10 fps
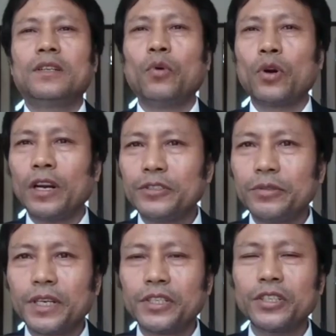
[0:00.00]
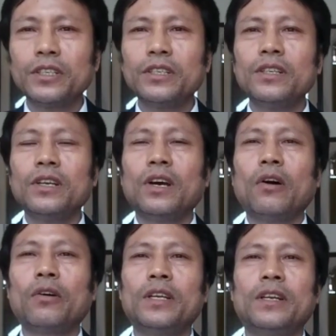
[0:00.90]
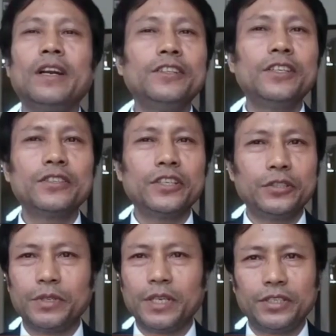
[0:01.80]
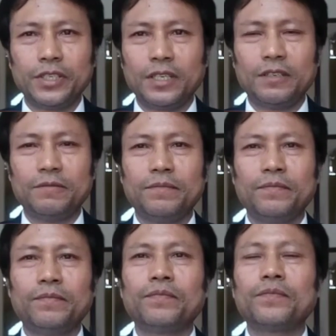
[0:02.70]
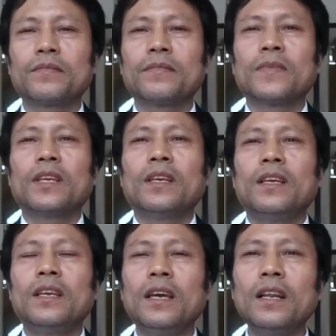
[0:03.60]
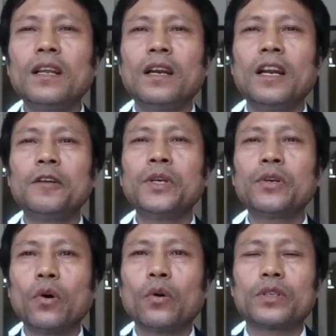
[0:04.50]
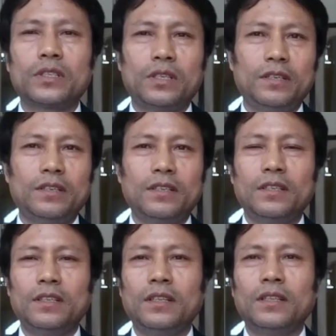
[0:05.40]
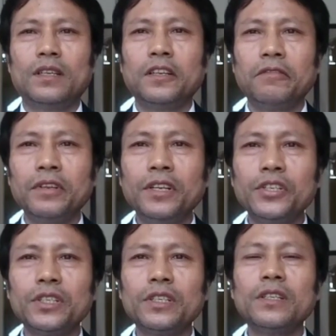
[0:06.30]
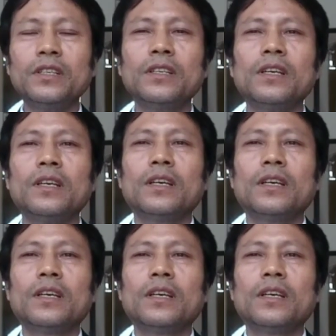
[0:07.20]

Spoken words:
the moral education or the religious education. Here let me quote the definition